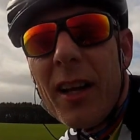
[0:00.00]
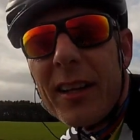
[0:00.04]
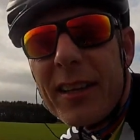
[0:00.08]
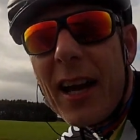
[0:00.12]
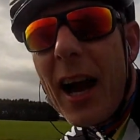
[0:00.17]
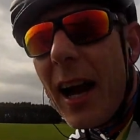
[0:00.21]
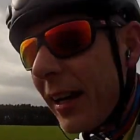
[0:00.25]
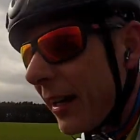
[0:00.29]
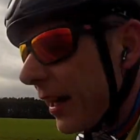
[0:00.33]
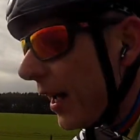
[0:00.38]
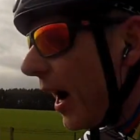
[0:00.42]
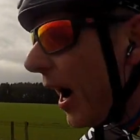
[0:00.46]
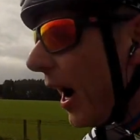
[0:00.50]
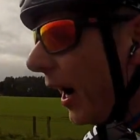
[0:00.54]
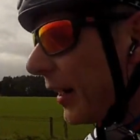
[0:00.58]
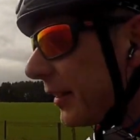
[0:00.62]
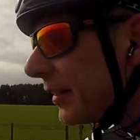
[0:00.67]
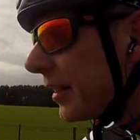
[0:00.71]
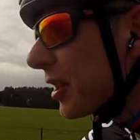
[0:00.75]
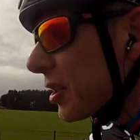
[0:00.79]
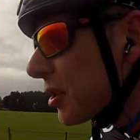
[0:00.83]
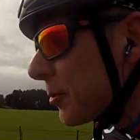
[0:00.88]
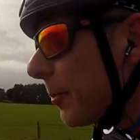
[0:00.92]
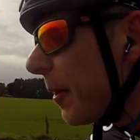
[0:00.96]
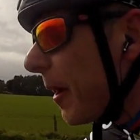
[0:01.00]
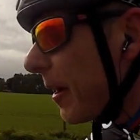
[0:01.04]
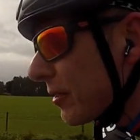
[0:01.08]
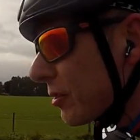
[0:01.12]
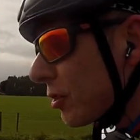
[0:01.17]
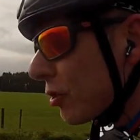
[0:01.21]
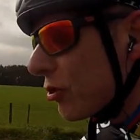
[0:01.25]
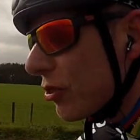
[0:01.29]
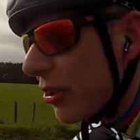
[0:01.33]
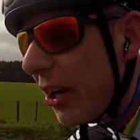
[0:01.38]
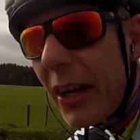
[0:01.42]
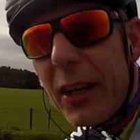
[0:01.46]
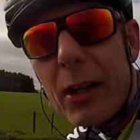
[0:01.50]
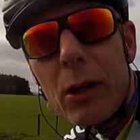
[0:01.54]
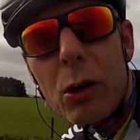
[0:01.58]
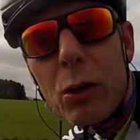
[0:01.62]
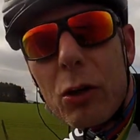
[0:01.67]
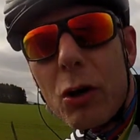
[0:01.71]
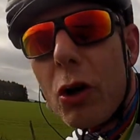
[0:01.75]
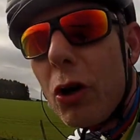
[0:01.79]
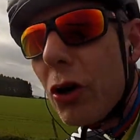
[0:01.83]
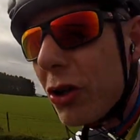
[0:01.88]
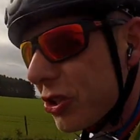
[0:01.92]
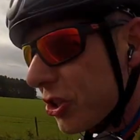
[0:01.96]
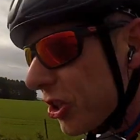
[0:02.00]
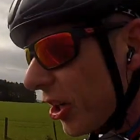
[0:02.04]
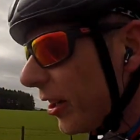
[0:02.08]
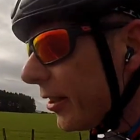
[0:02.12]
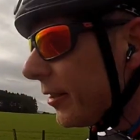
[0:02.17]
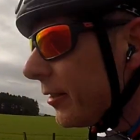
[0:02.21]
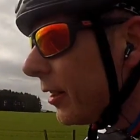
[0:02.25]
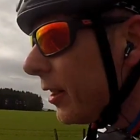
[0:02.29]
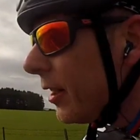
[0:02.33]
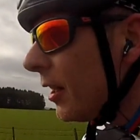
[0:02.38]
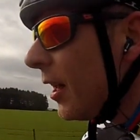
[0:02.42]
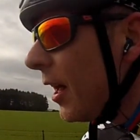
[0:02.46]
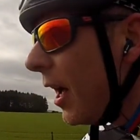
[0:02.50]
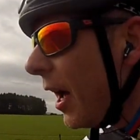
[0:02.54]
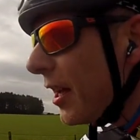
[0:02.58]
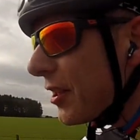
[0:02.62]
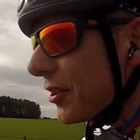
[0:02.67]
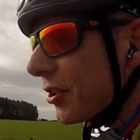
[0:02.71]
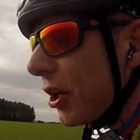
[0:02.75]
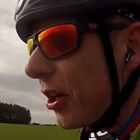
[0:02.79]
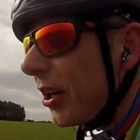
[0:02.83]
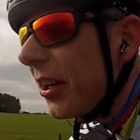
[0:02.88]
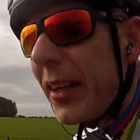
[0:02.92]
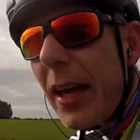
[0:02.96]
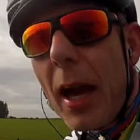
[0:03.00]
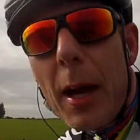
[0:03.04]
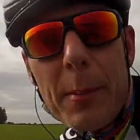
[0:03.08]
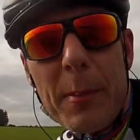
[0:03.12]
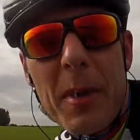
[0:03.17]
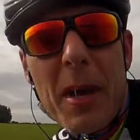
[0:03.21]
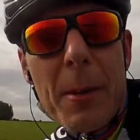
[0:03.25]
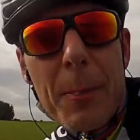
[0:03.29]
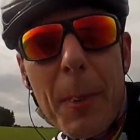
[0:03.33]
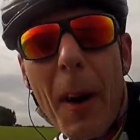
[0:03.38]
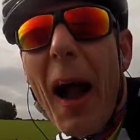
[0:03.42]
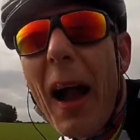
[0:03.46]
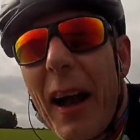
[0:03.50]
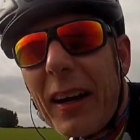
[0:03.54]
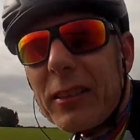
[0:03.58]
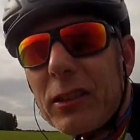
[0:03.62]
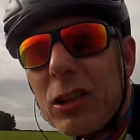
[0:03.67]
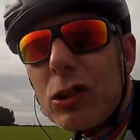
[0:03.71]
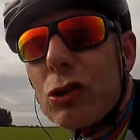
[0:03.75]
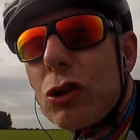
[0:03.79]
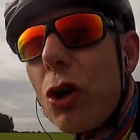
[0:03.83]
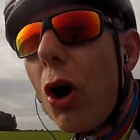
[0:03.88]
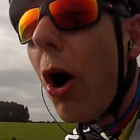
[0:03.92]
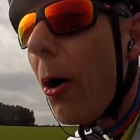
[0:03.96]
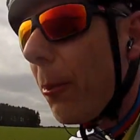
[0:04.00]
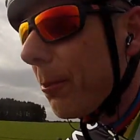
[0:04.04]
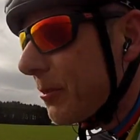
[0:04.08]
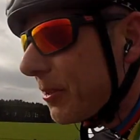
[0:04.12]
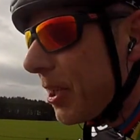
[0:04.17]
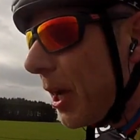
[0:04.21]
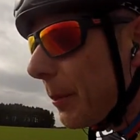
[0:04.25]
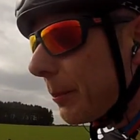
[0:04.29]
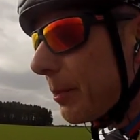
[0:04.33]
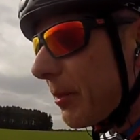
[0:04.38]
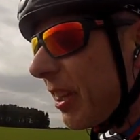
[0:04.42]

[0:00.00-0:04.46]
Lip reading: Gary Hand, Espresso Cycle Coaching, is going to get me back to top tip